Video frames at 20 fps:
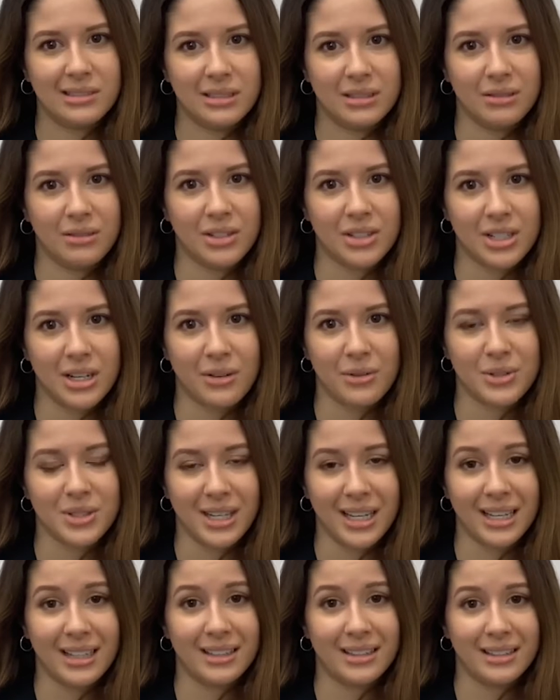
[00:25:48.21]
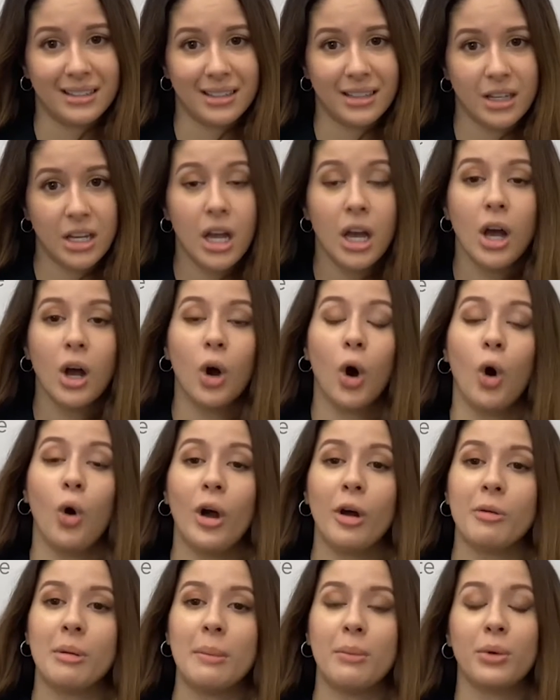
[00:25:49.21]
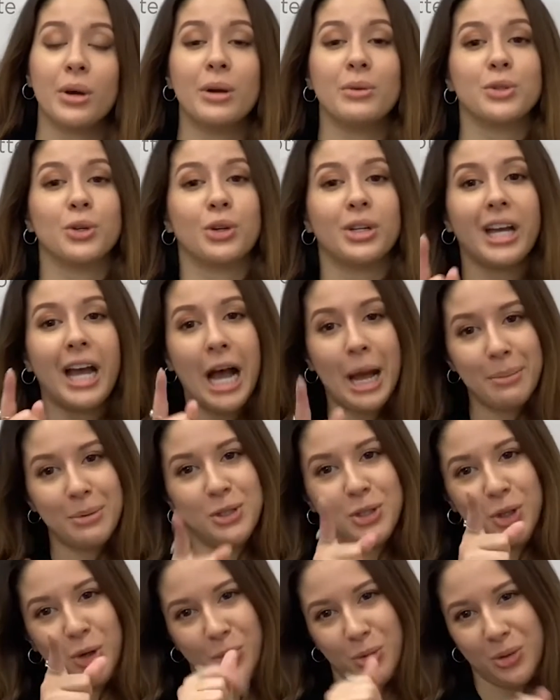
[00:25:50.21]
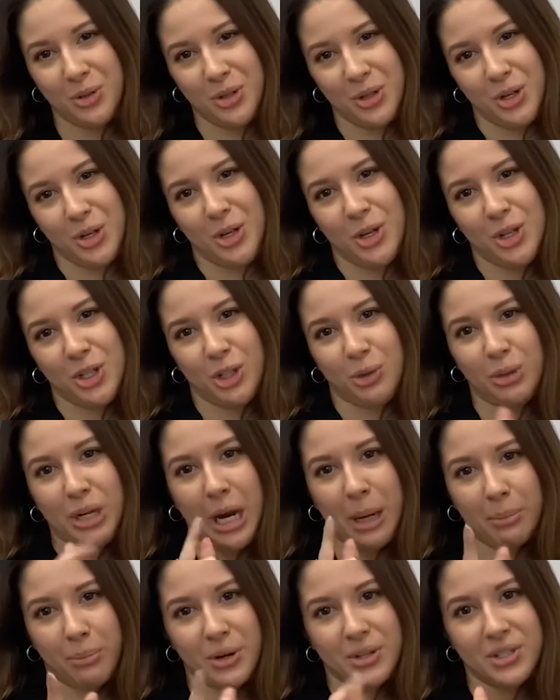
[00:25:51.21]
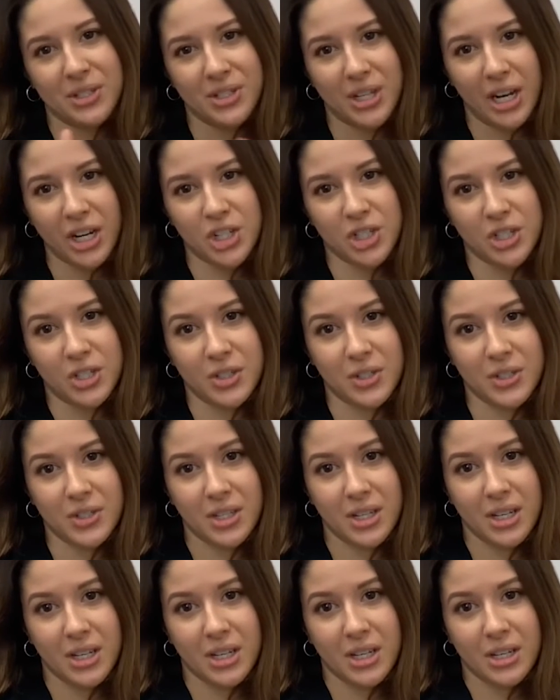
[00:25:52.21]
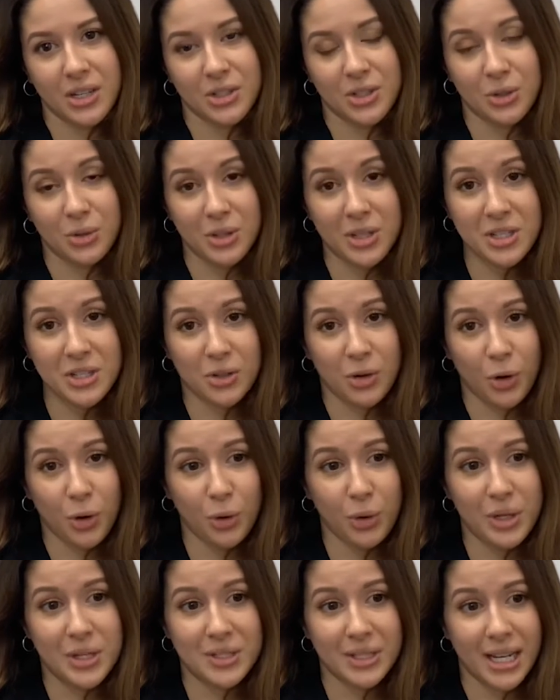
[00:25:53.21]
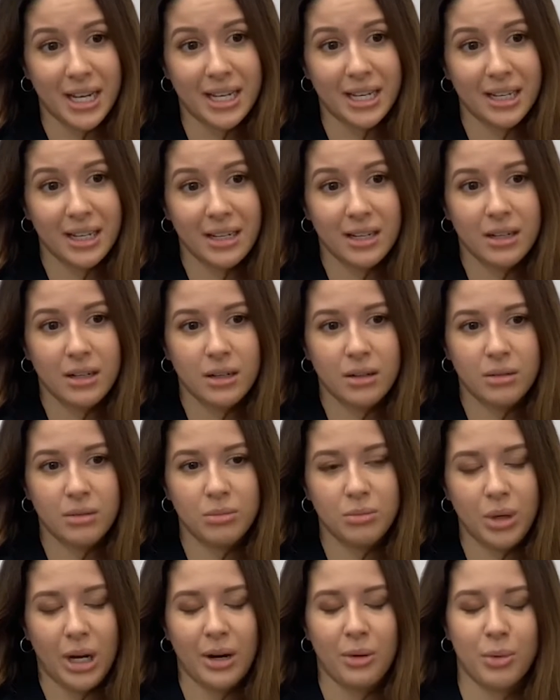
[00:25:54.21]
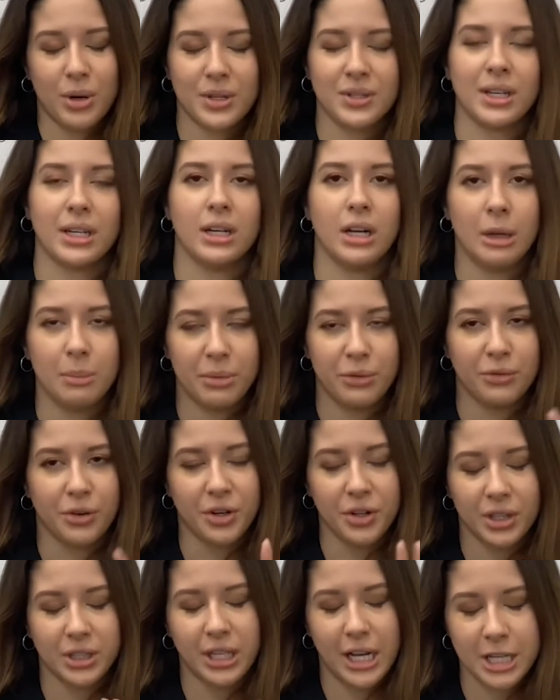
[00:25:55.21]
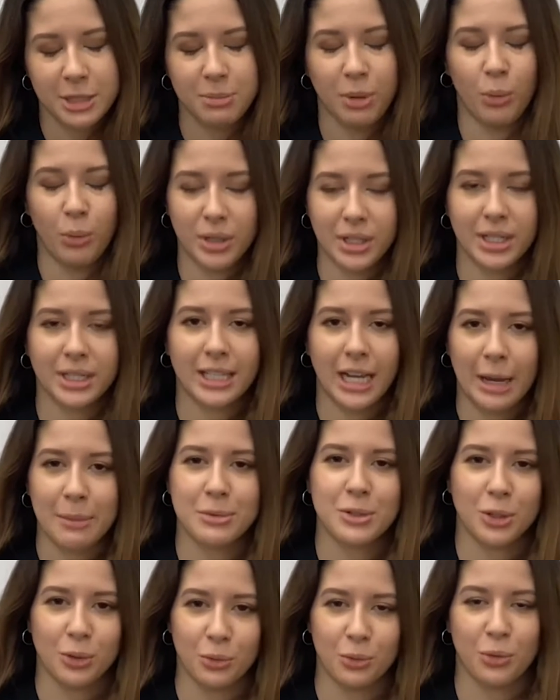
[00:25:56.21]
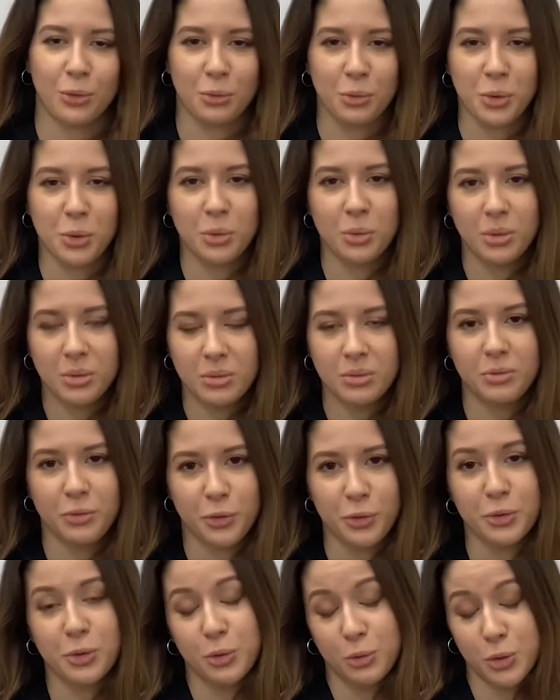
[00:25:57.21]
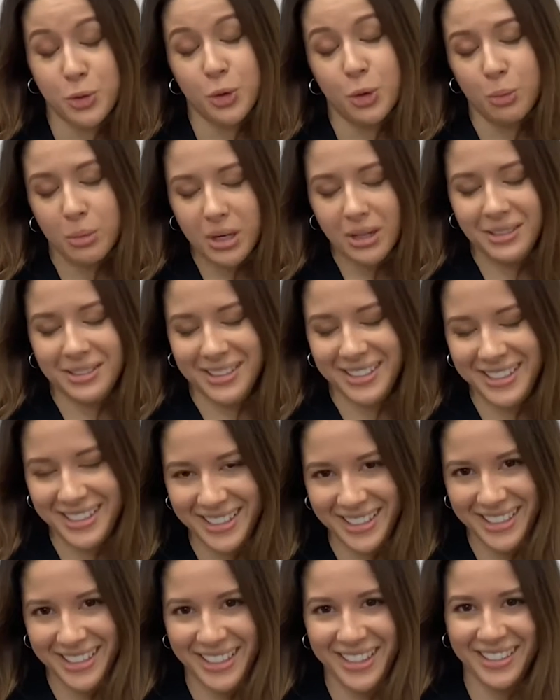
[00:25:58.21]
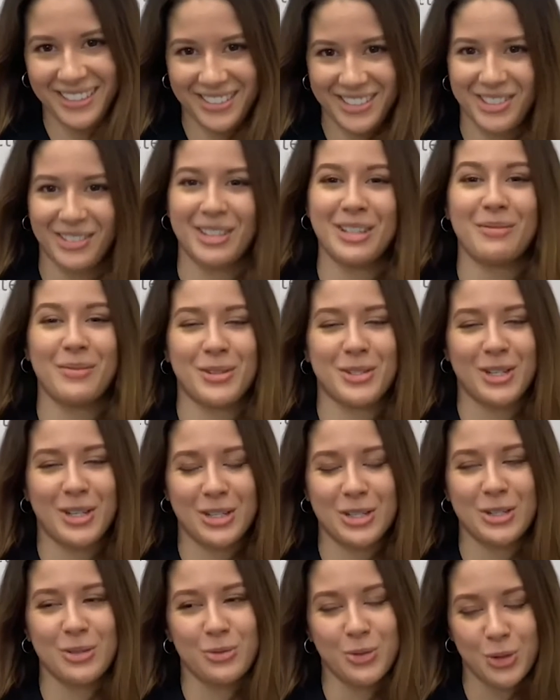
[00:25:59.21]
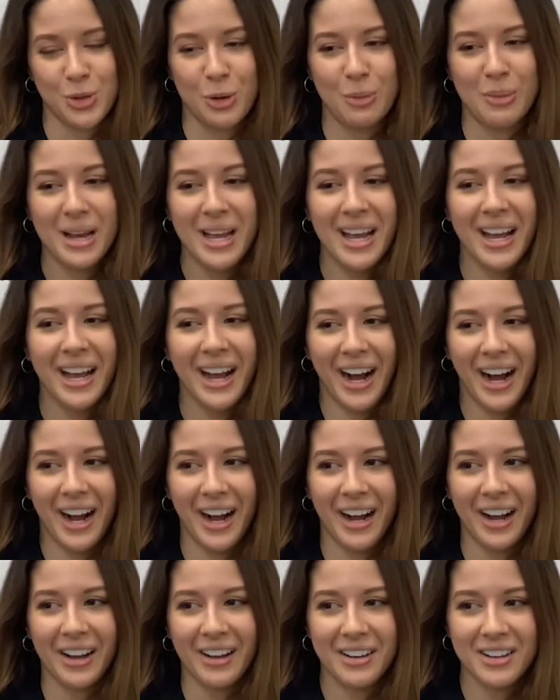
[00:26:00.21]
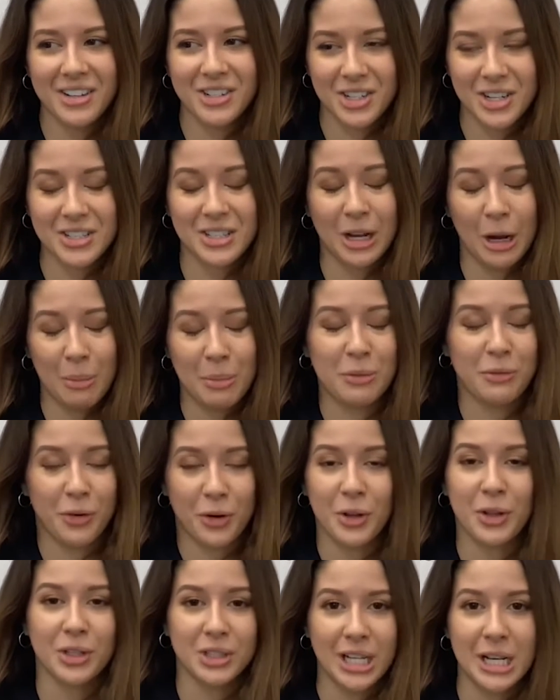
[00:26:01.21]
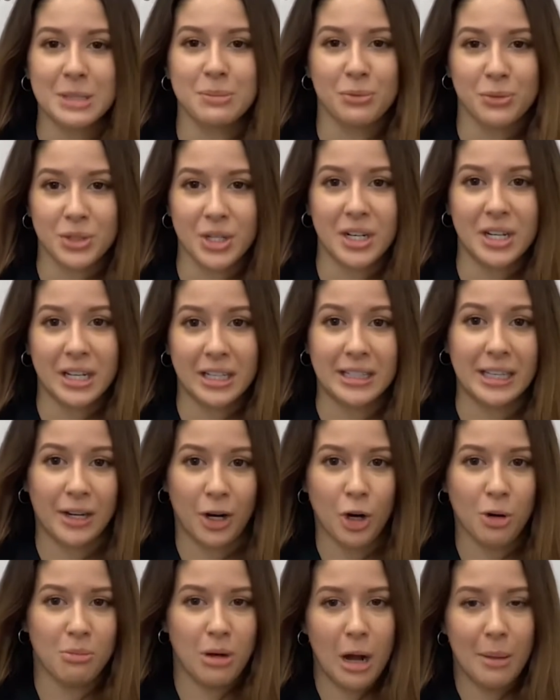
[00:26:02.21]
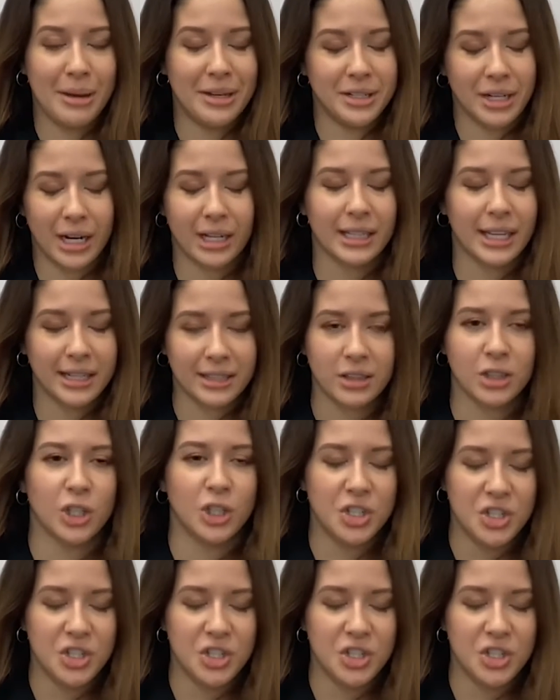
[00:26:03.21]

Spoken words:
Which I was like, oh, I remember, it was our capstone. So we had presentations. So this girl is like, I want to say up in front of the class, but we did capstone through Zoom. So we did presentations through Zoom. She's up in front of the class presenting, and like her mom had died like the